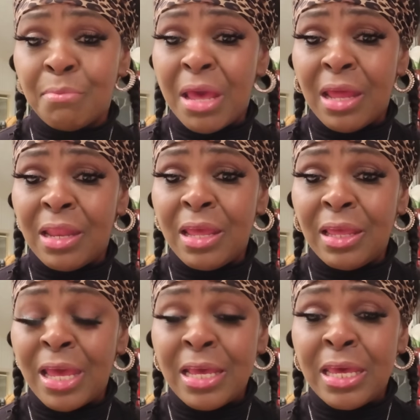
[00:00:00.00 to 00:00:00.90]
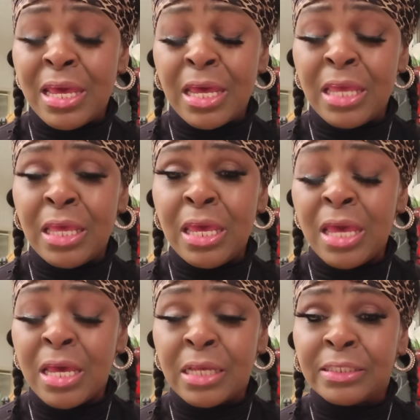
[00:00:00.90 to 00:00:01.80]
the man
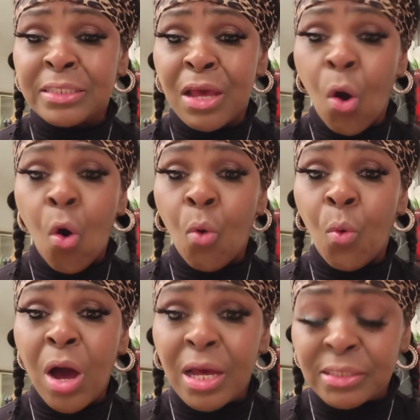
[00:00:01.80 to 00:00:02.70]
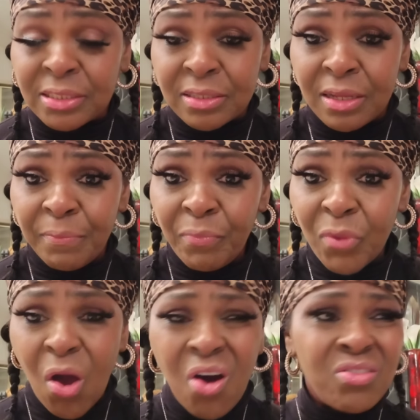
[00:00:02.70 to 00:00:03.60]
he is or was.
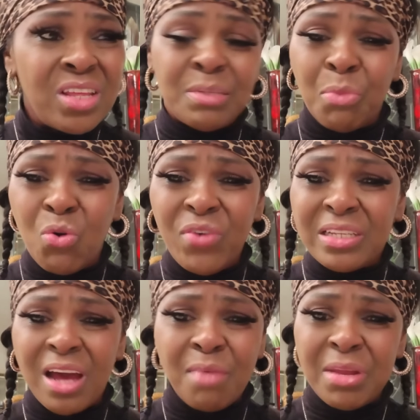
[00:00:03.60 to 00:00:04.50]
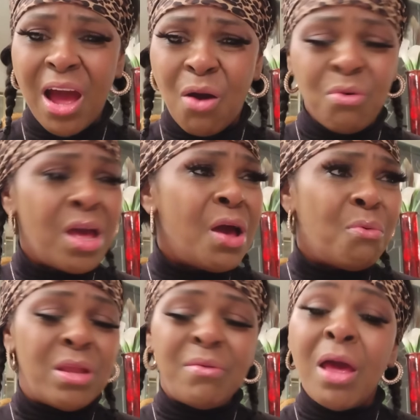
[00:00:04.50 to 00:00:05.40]
All these movies coming out.
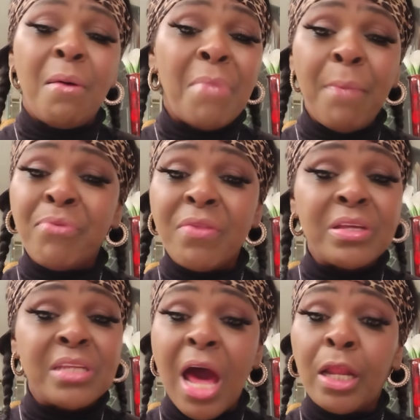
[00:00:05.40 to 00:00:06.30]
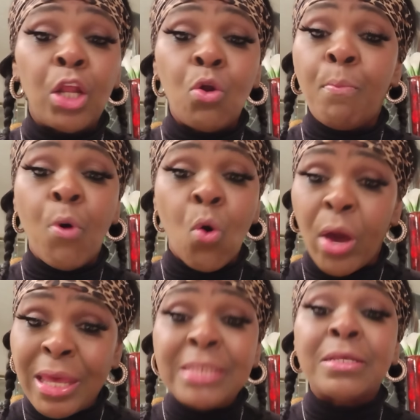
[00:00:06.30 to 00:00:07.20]
My brother's not a little
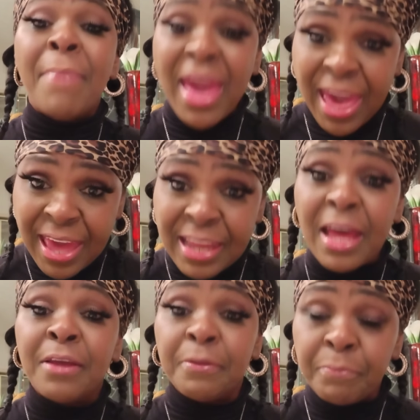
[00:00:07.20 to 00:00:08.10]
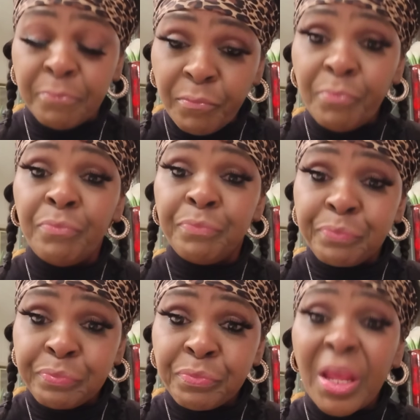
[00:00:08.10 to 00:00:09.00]
boy. He's a man
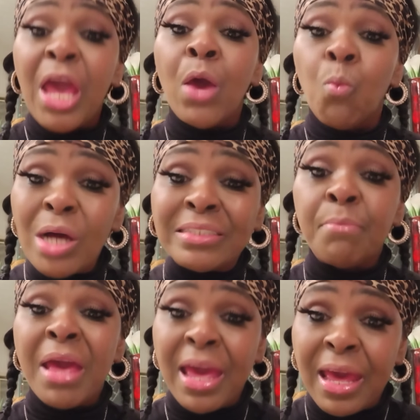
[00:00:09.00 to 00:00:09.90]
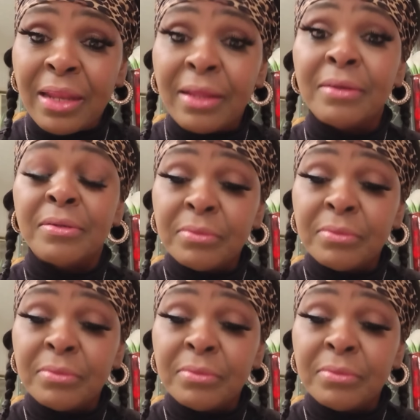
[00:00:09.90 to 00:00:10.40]
and was a man,